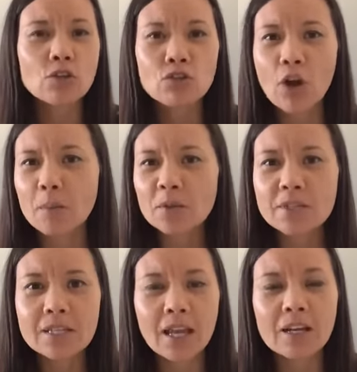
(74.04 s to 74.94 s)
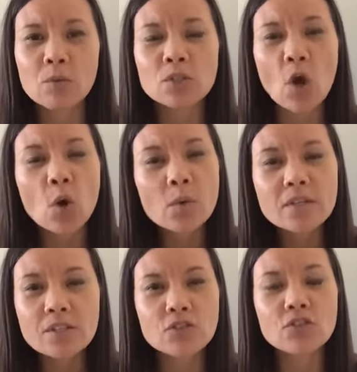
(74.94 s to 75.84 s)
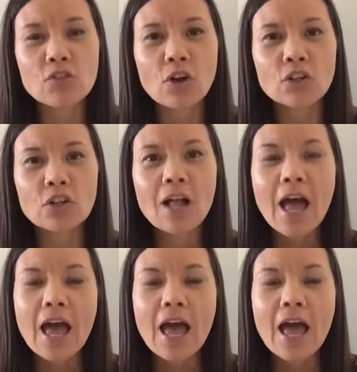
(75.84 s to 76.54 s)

troubled skin. It was always such a struggle.